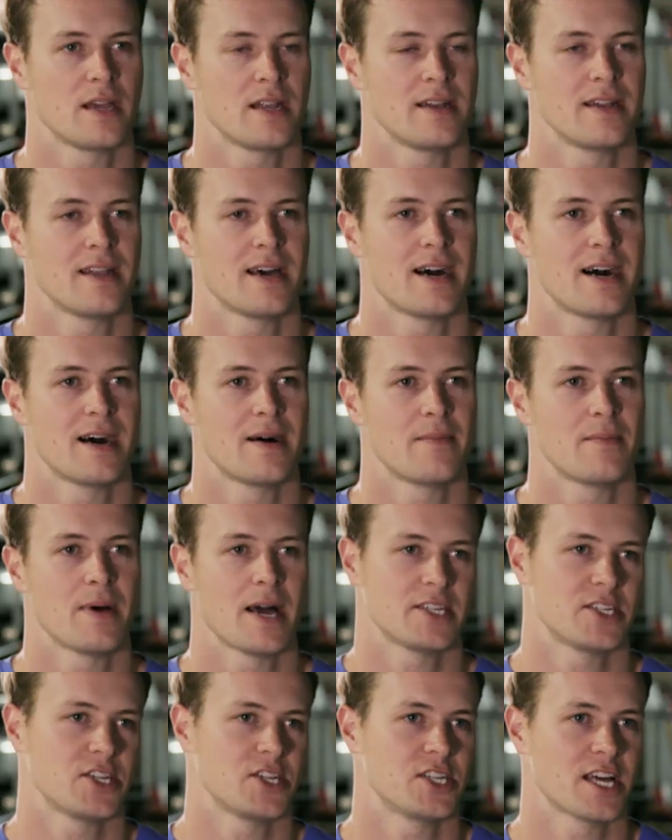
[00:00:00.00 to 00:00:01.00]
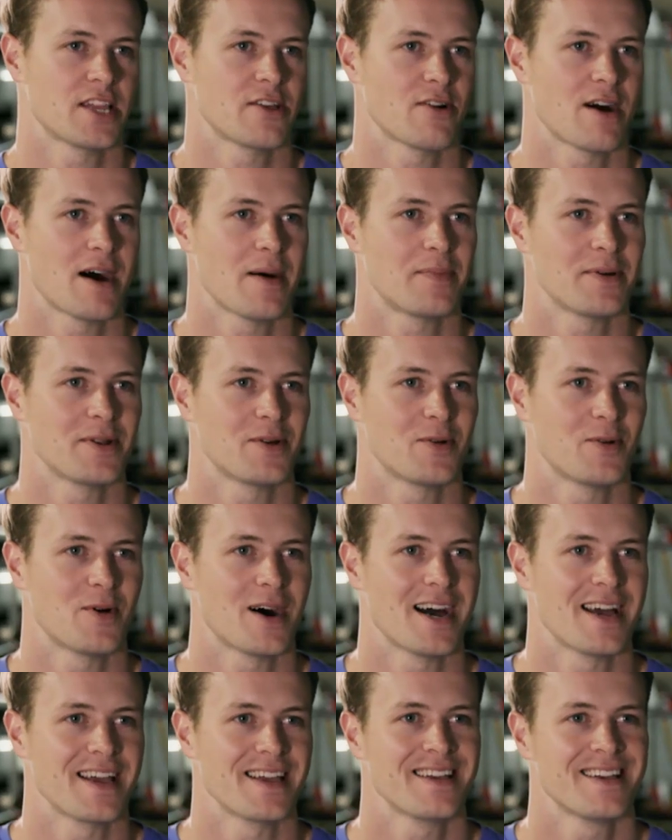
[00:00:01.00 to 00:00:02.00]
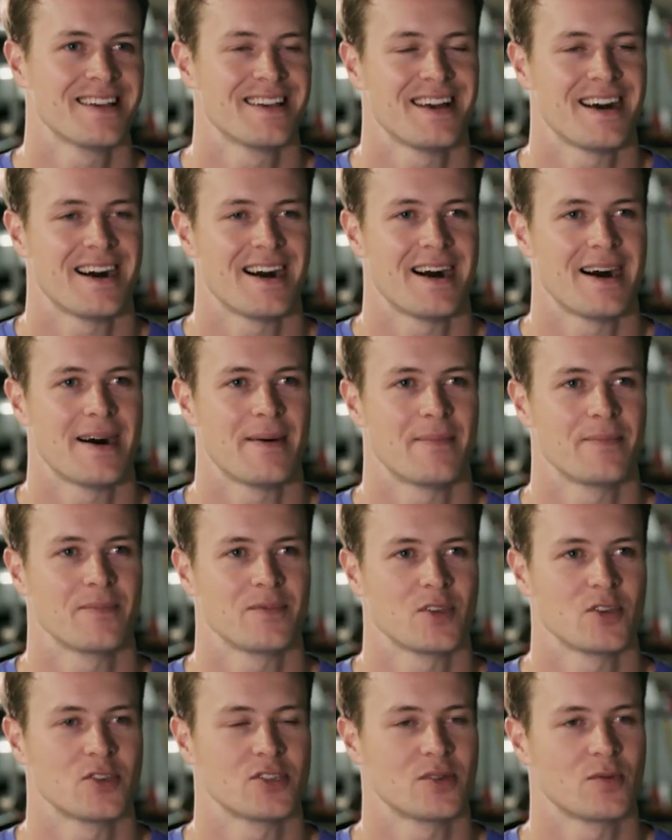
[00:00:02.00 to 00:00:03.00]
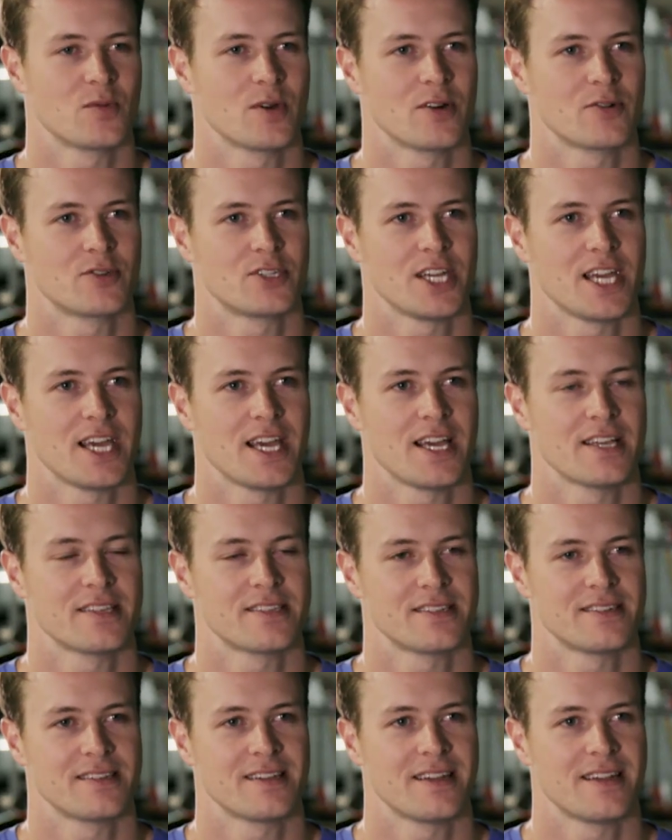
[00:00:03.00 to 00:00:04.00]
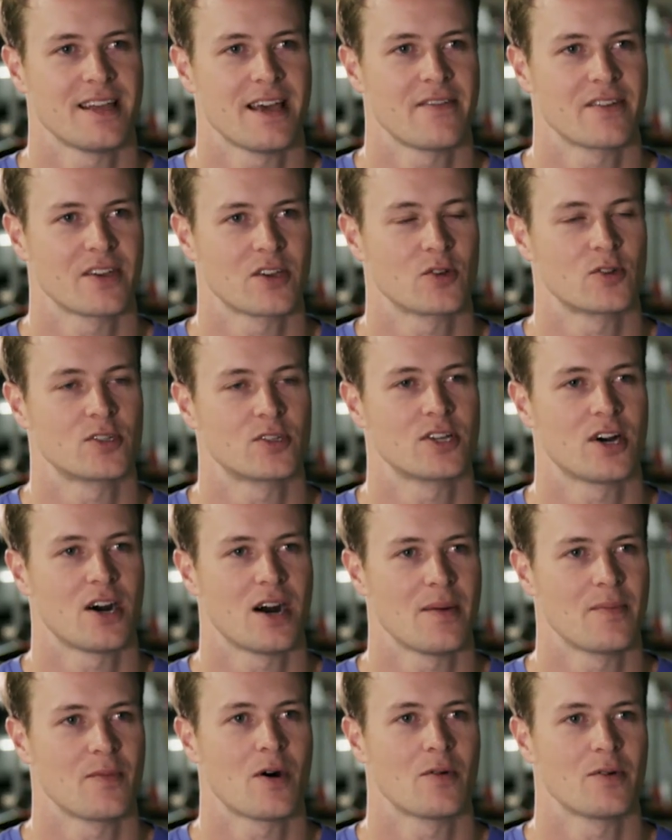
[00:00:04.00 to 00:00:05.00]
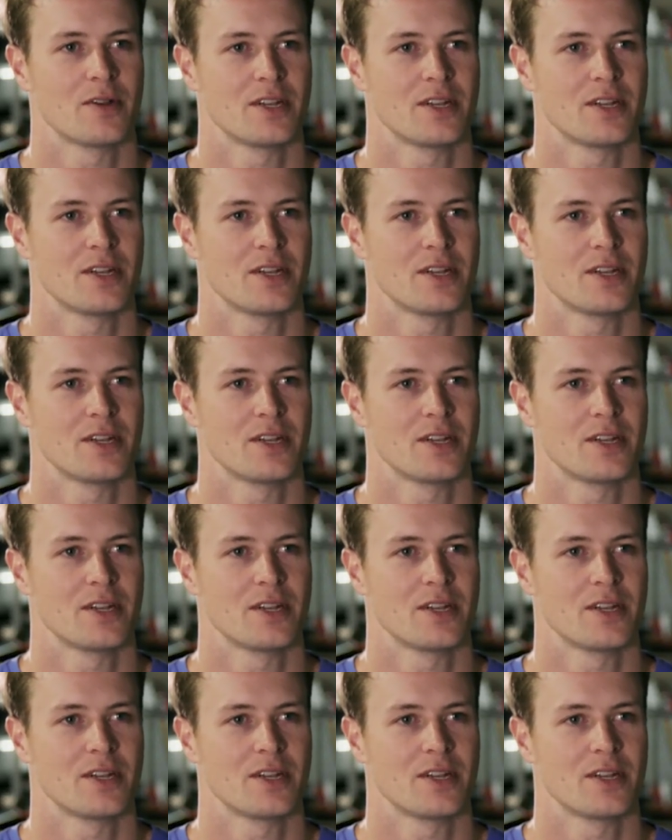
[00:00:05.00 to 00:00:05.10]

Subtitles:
and bash each other up and away, using the wheelchairs and having a good time while